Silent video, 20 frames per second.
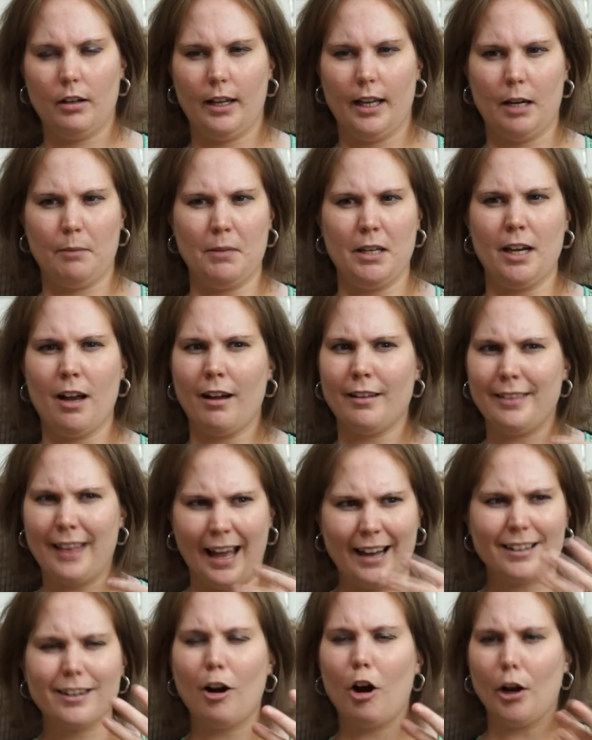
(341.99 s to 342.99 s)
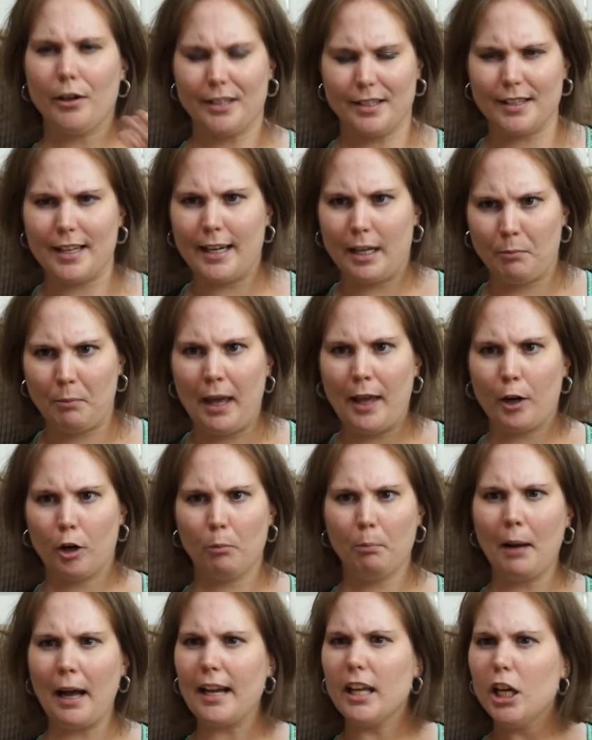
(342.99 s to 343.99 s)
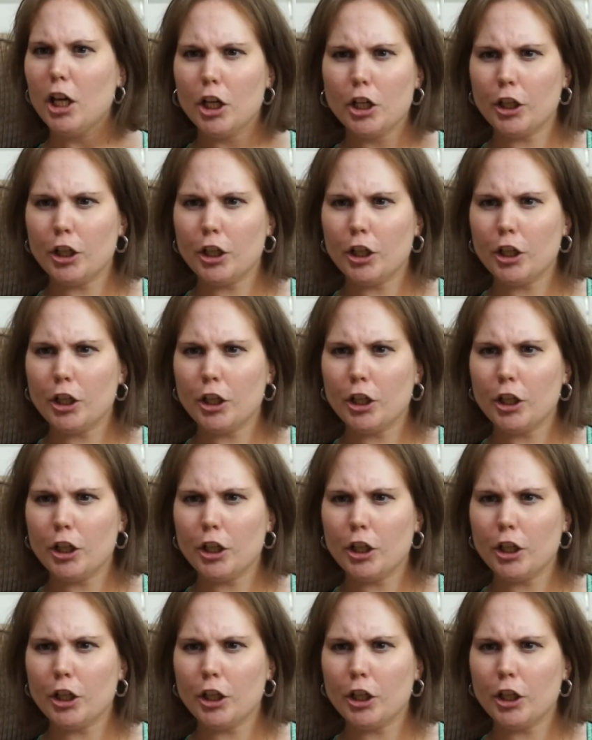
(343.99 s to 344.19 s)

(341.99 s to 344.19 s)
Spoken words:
And I mean, not in that condescending manner, but,